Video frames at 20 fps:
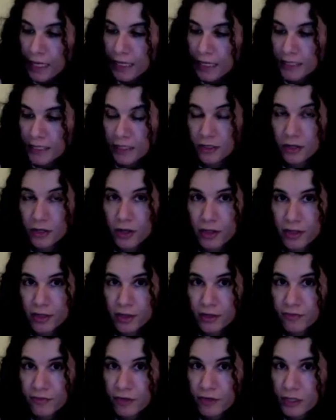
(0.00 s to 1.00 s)
Is it
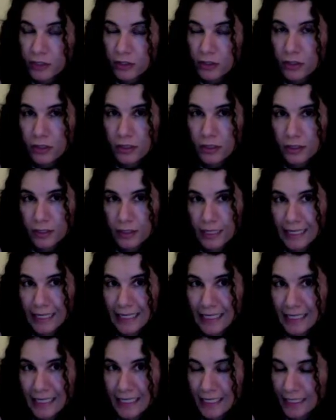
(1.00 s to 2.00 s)
nadhifatun?
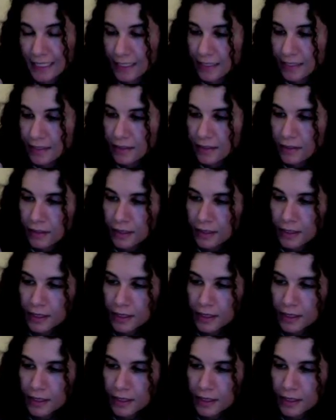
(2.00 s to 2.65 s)
Clean?